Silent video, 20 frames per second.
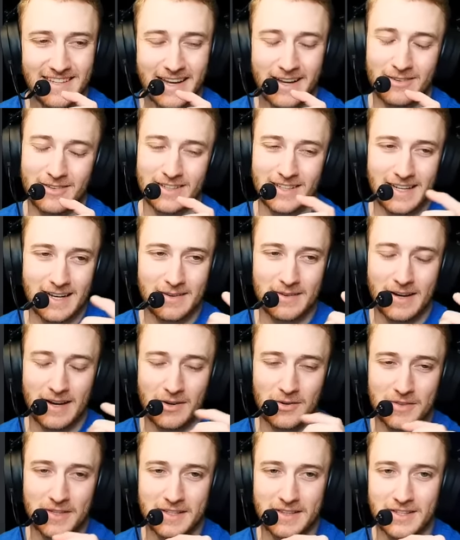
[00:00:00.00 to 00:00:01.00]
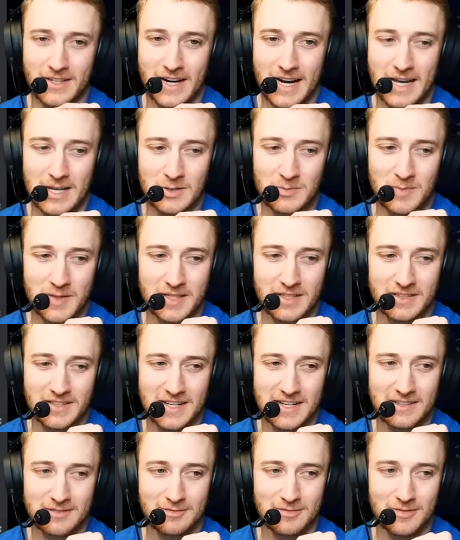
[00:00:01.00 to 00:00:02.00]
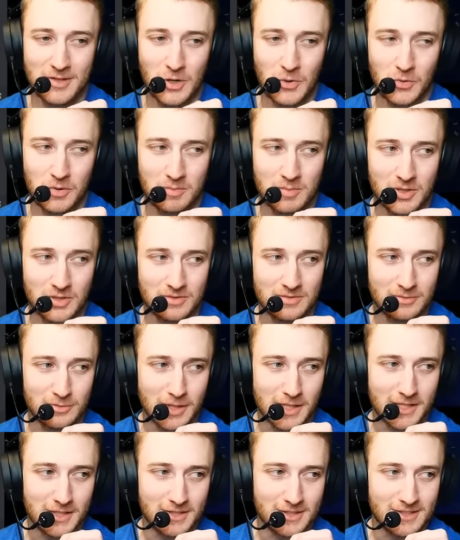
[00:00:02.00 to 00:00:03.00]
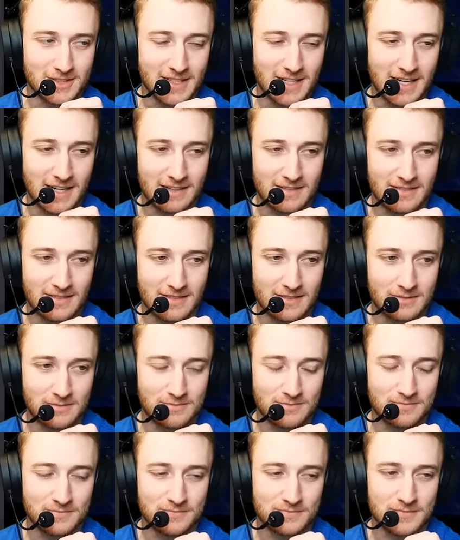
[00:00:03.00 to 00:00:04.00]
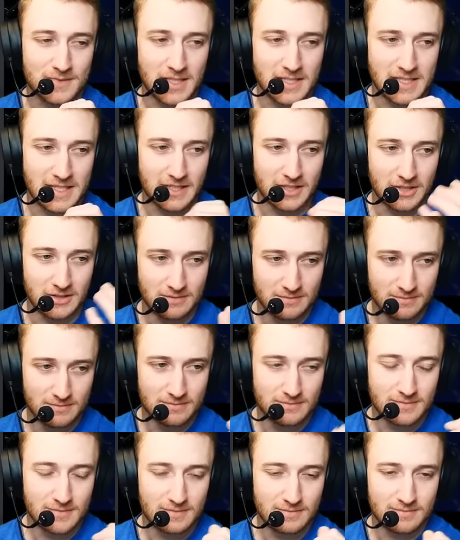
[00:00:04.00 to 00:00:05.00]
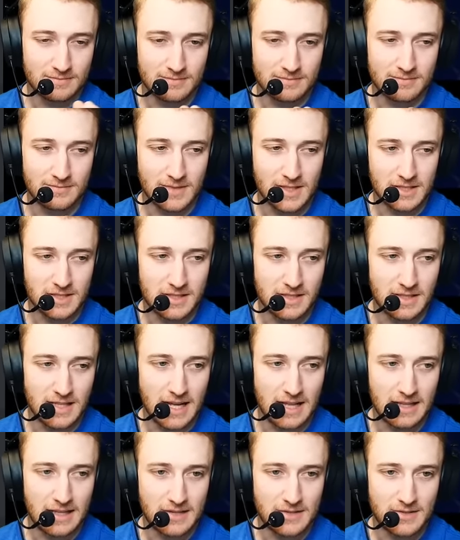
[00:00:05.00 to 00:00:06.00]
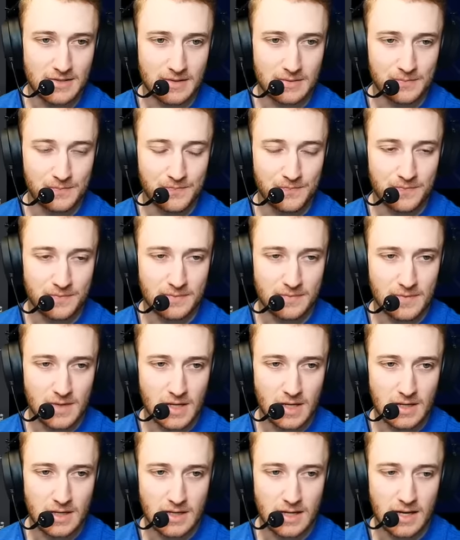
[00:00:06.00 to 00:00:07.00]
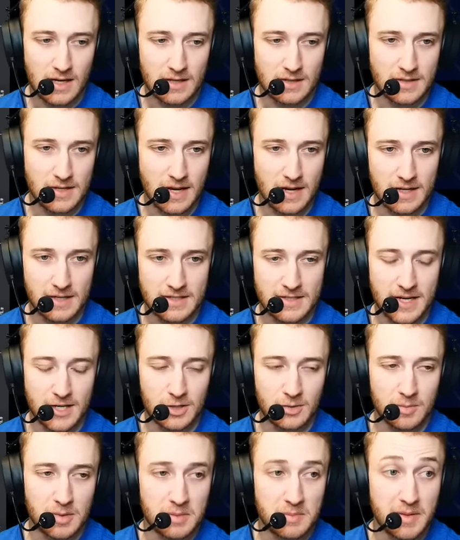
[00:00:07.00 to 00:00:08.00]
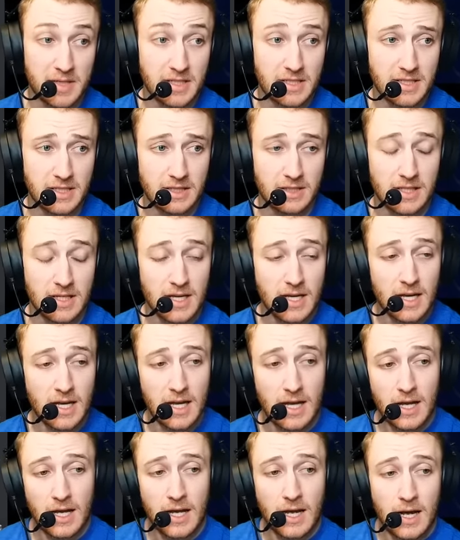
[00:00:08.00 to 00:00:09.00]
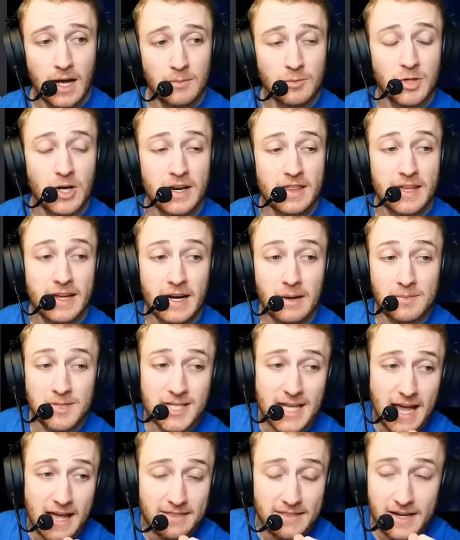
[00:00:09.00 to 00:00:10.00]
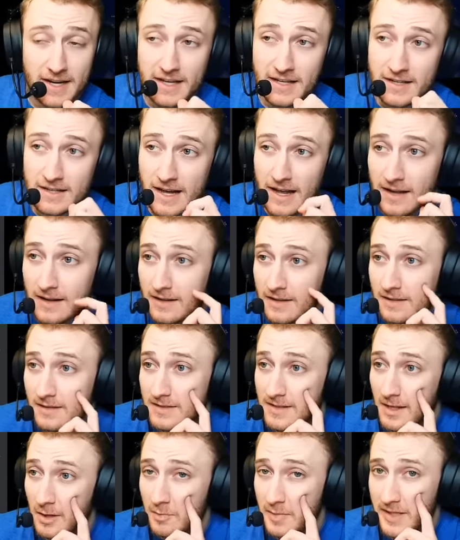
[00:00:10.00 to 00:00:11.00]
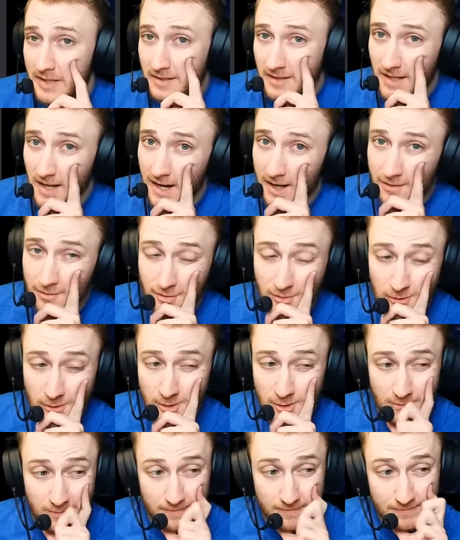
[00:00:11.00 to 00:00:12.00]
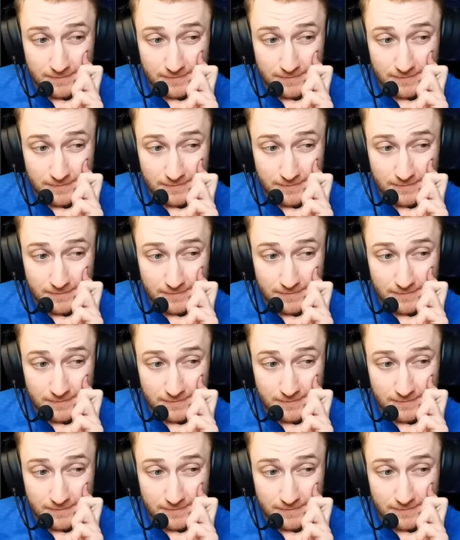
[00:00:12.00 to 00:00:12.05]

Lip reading: Yeah, well, I don't think there has been a lot of notable regular attacks, so until Alice, so not a terribly big deal. I'm trying to think. I'm sad they didn't add a Zelbius Godforge.